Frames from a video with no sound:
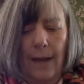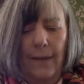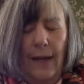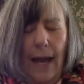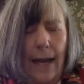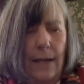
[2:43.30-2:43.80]

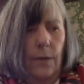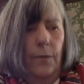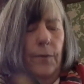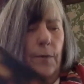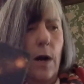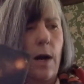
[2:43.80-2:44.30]
The Eight of
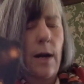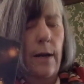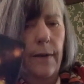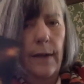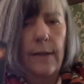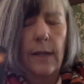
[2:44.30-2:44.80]
Fire,
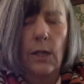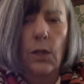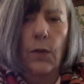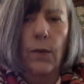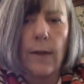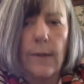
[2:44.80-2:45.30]
that's
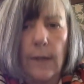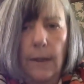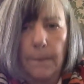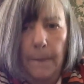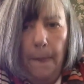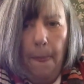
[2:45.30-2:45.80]
interesting.